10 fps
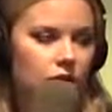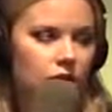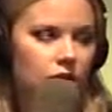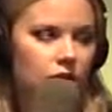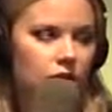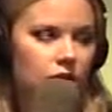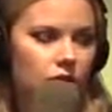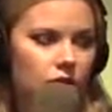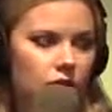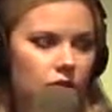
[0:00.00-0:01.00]

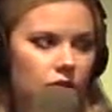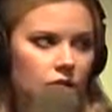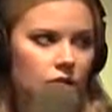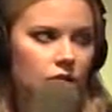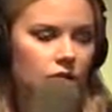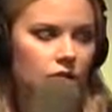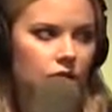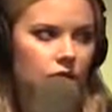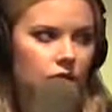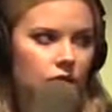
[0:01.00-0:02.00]

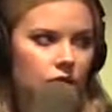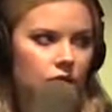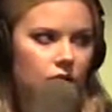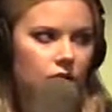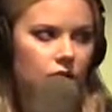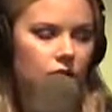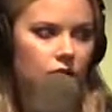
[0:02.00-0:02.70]
No words are spoken by the person on screen.